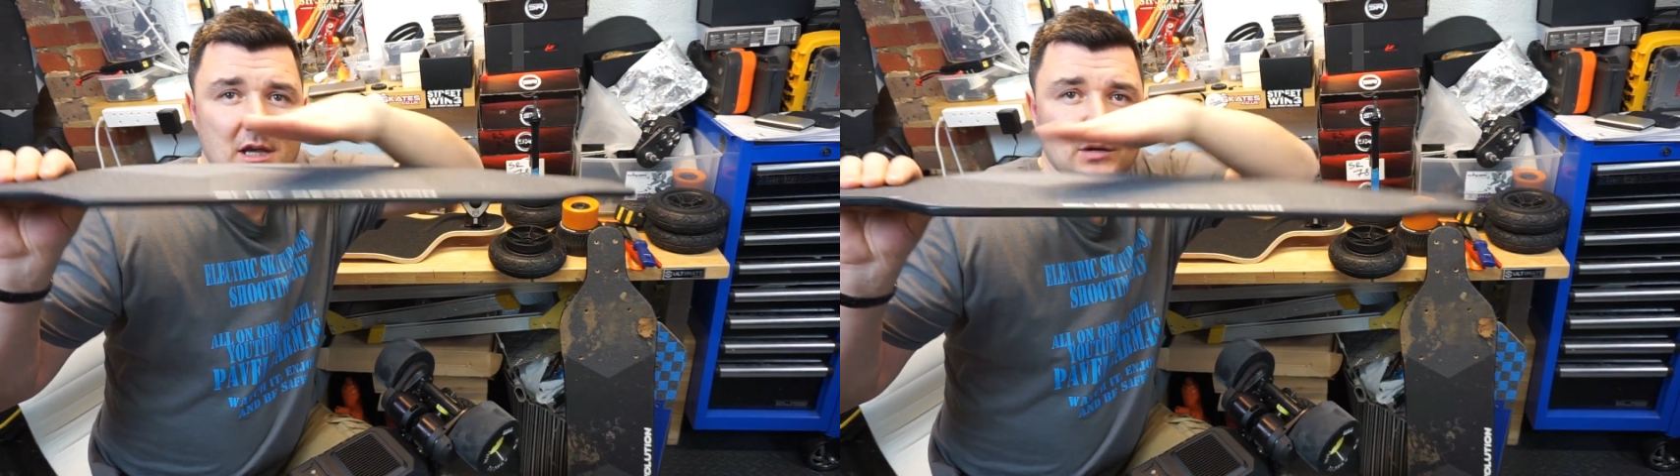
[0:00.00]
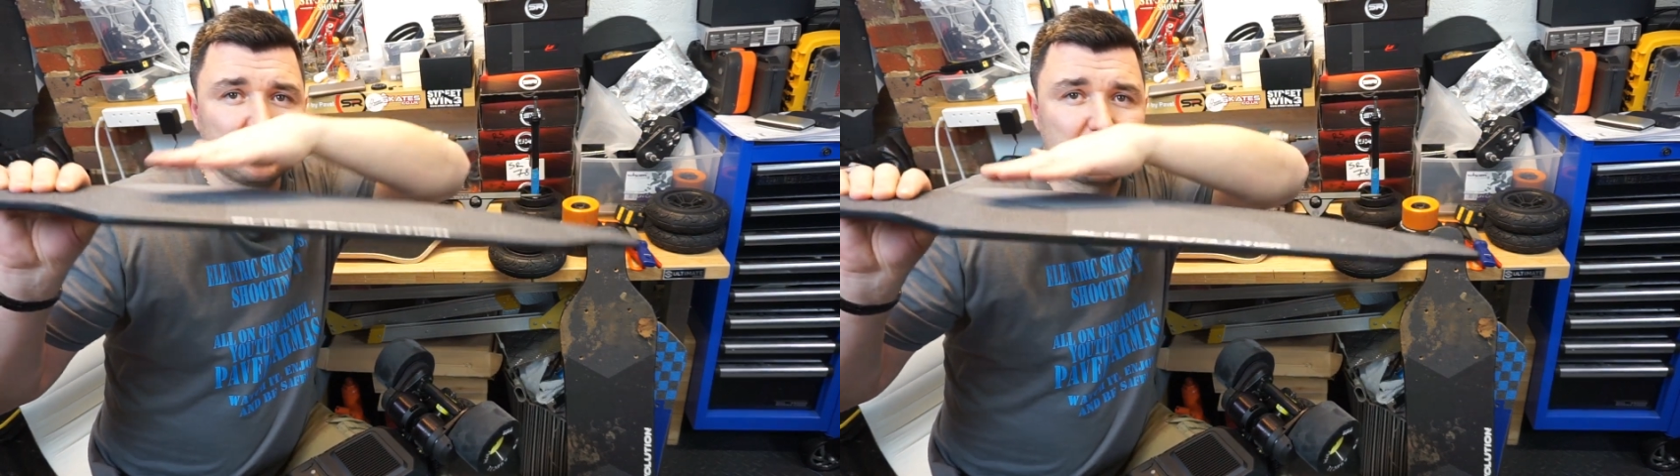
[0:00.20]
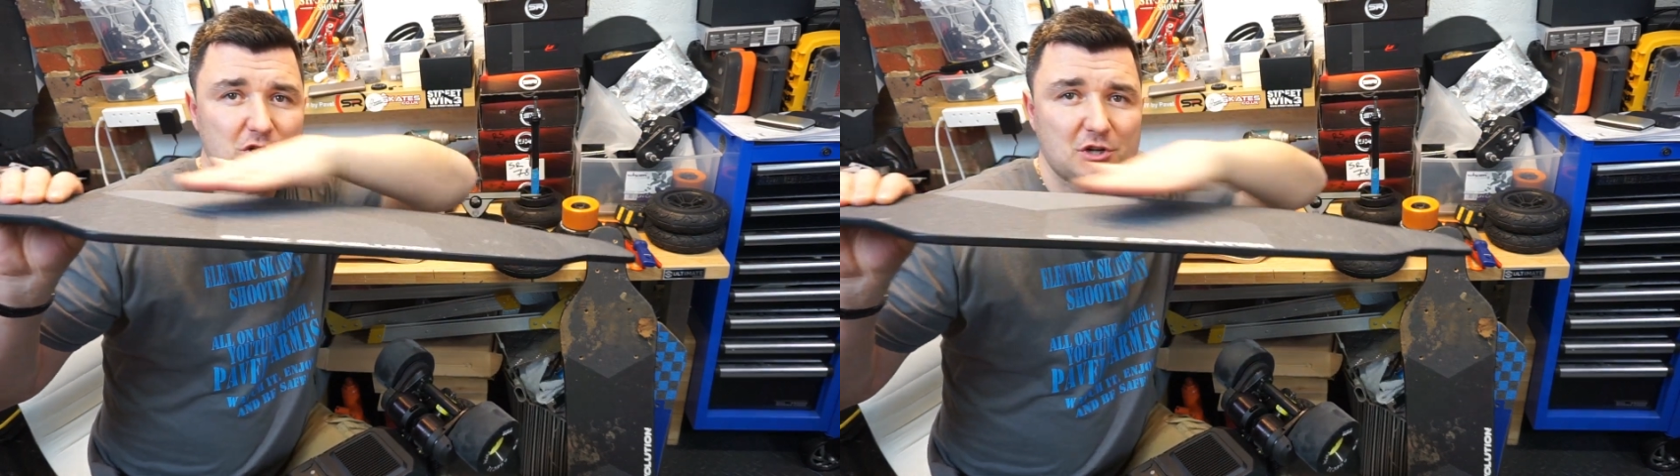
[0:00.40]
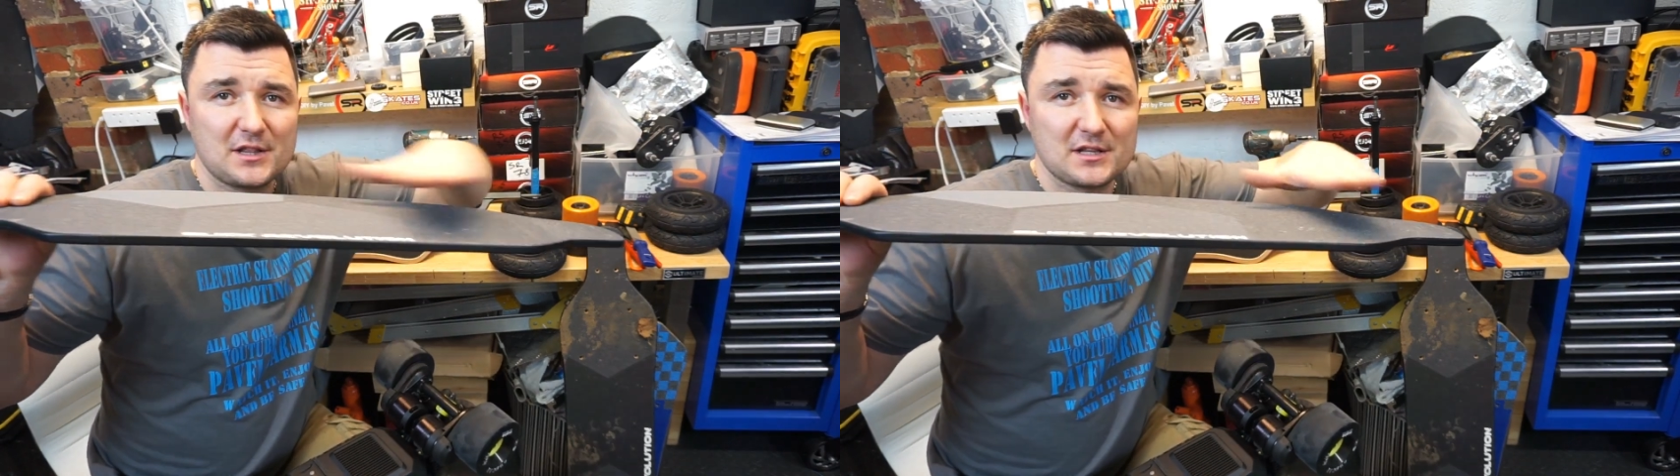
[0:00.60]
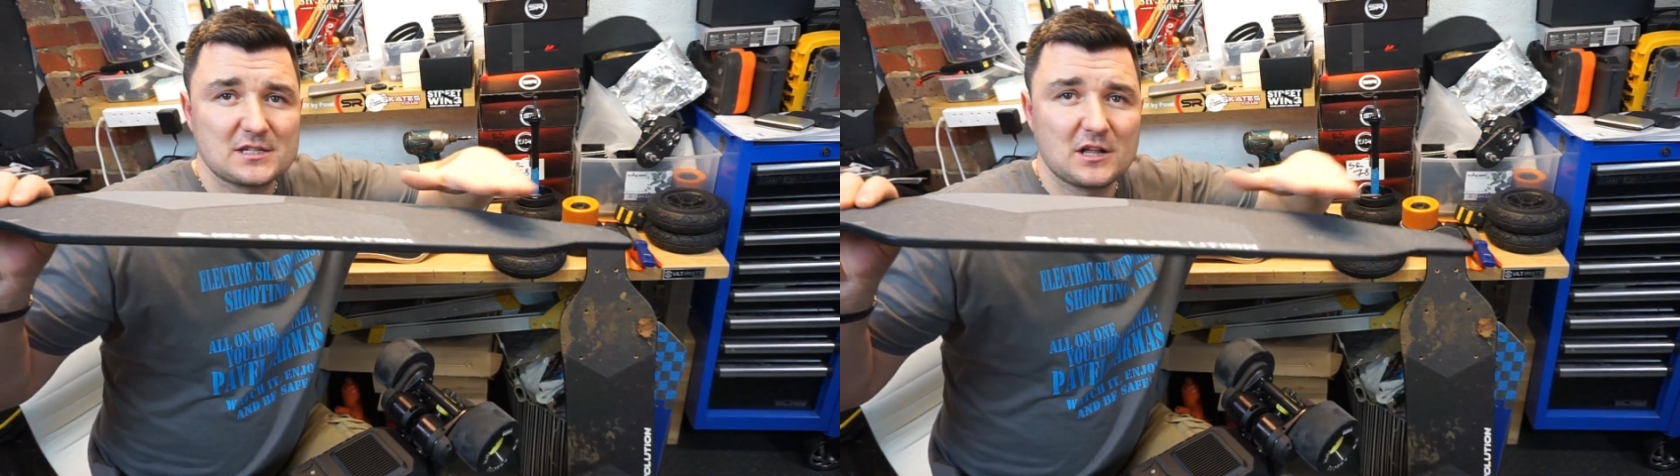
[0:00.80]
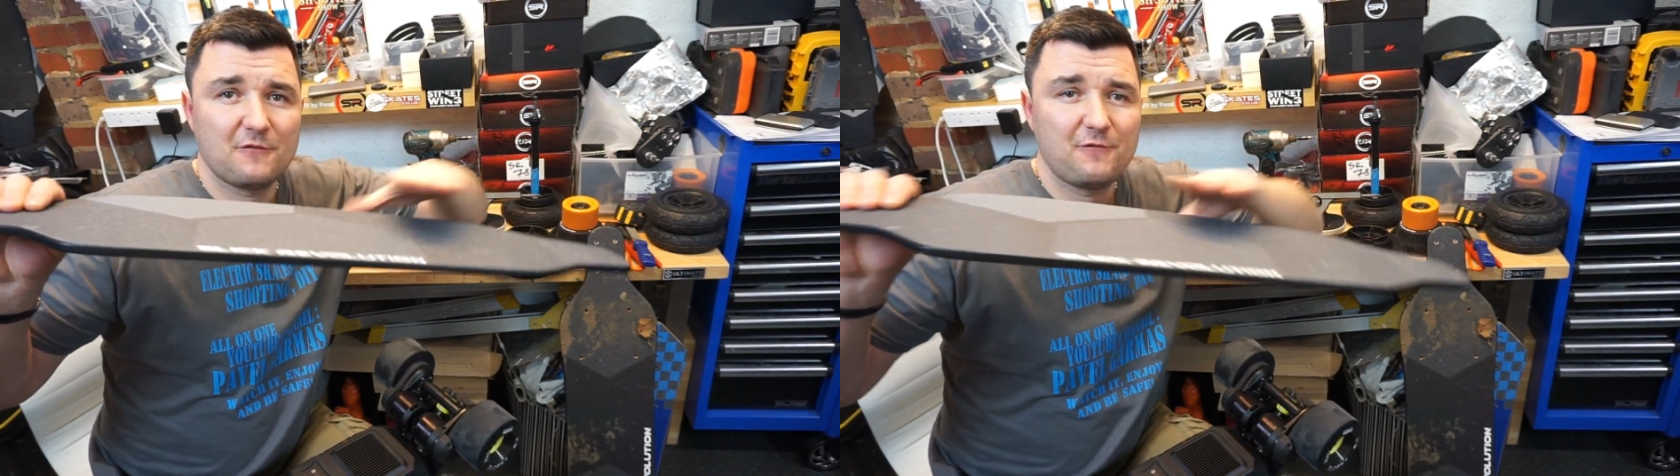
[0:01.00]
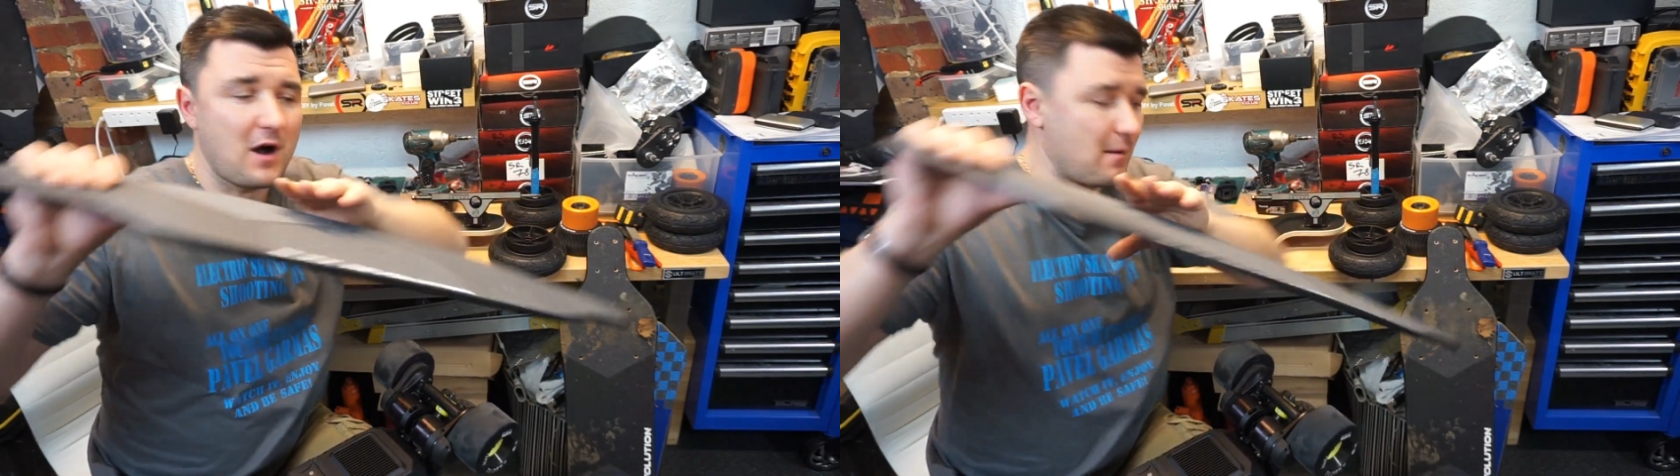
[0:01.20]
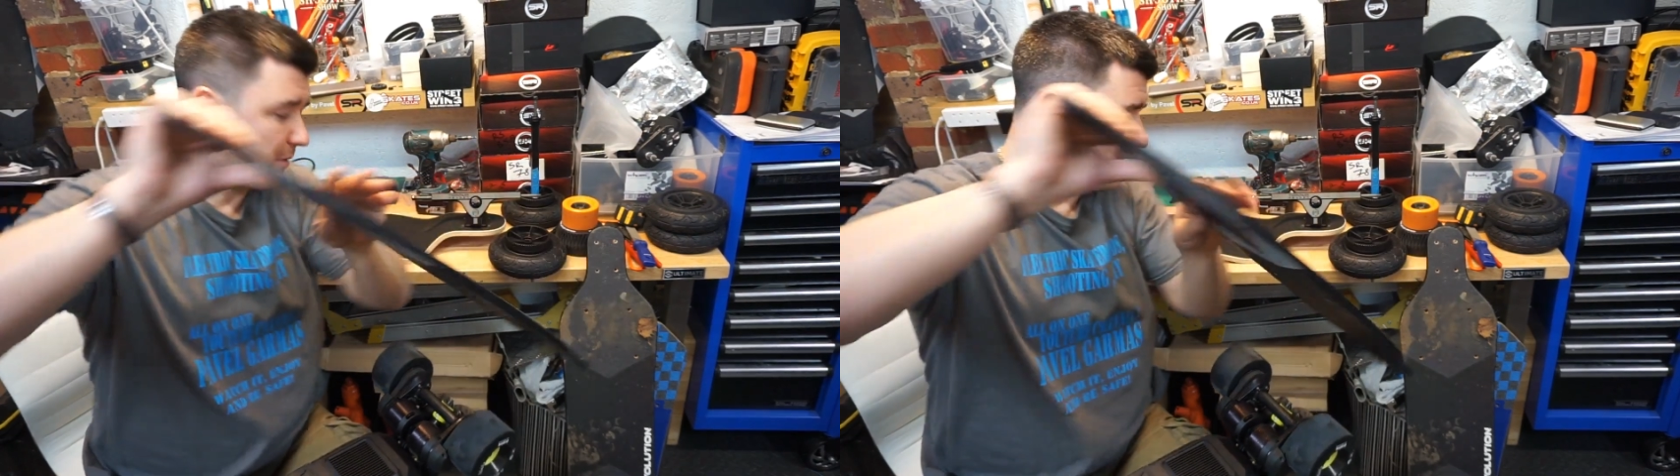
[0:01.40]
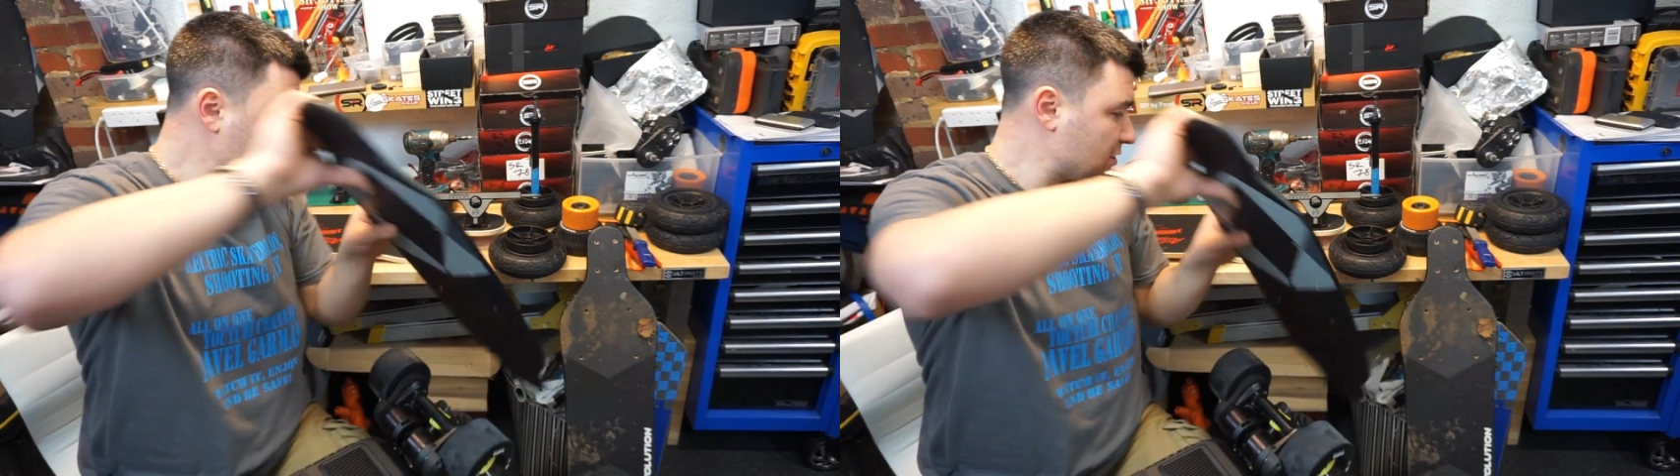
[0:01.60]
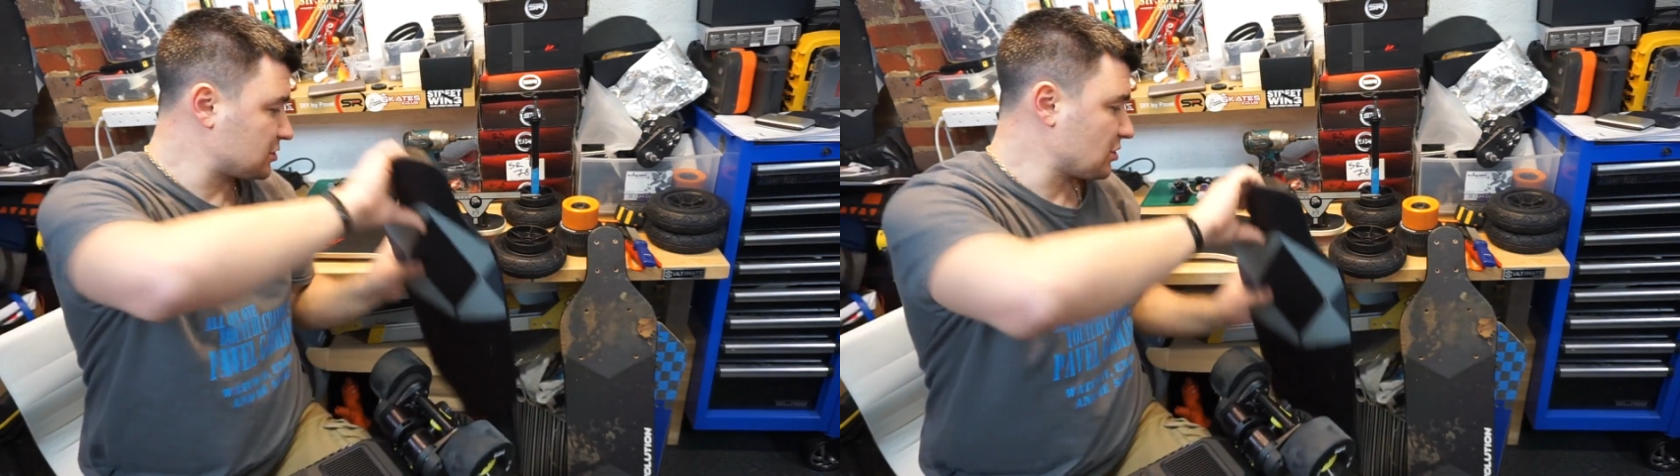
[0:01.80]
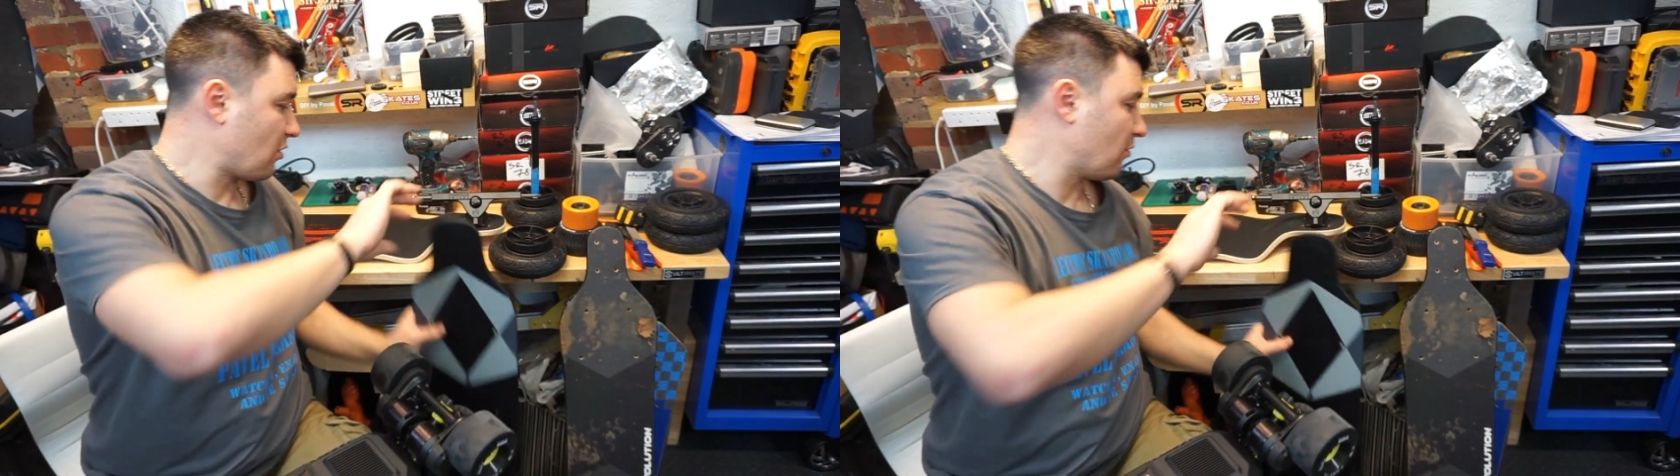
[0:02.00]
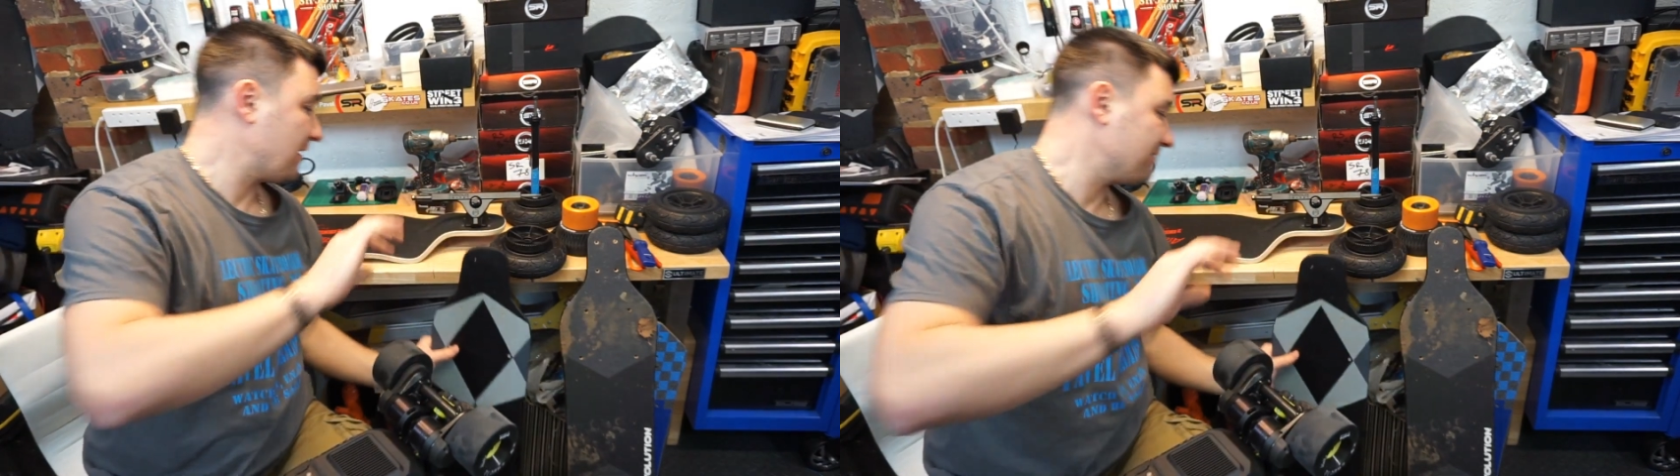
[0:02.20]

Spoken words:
it will straighten itself up. So